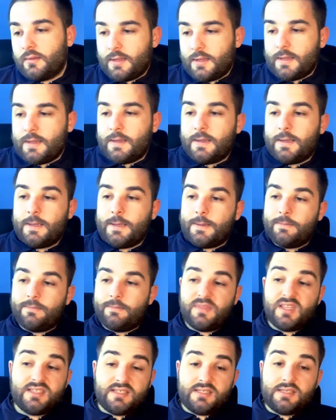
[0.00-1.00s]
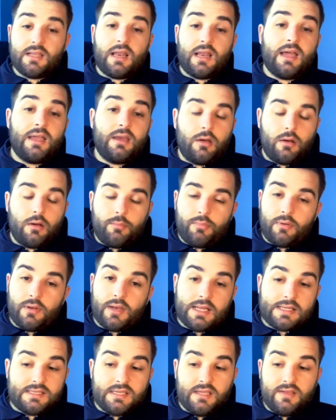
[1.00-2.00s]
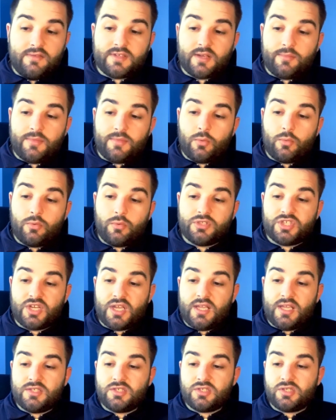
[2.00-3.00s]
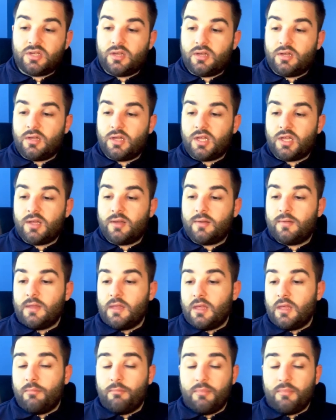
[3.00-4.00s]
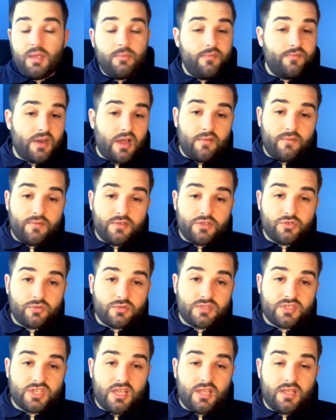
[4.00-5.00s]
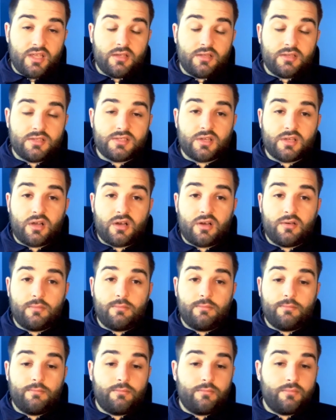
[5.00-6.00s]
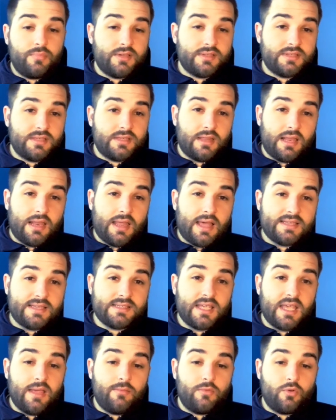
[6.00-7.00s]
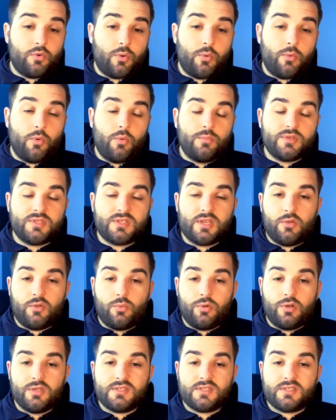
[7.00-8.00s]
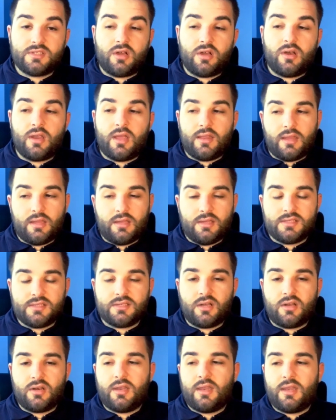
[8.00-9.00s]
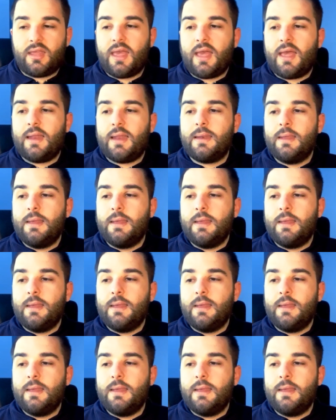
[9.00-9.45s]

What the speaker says: This is the lineup. Let's see if something will change. Maybe Vlahovic will start, because the last game there were rumors that he wouldn't start, and then he started again.